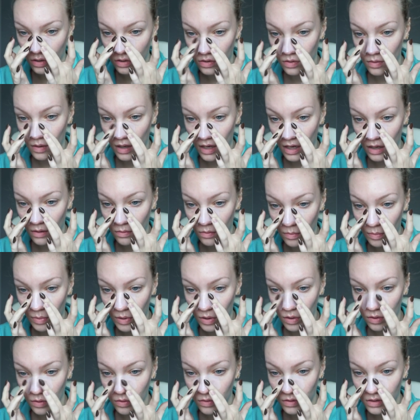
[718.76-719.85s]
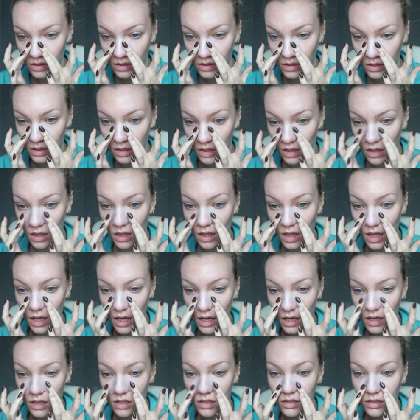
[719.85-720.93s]
So I will post
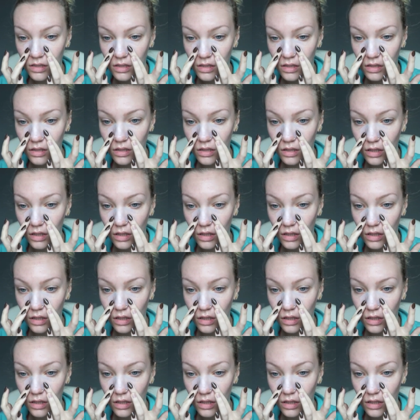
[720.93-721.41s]
that